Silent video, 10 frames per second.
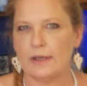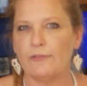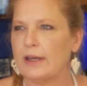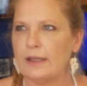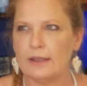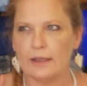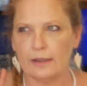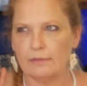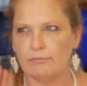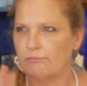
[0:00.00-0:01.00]
If
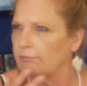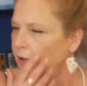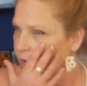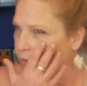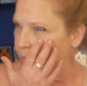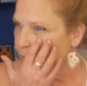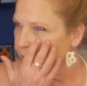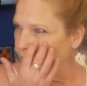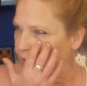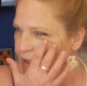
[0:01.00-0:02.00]
I
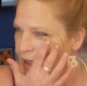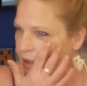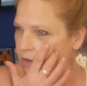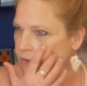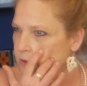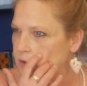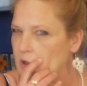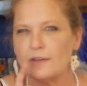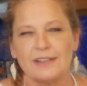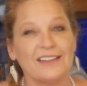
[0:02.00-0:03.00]
remember anything else,
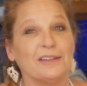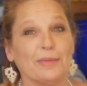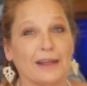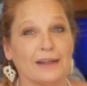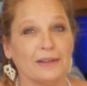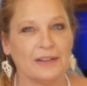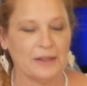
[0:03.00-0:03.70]
I'll tell you about it.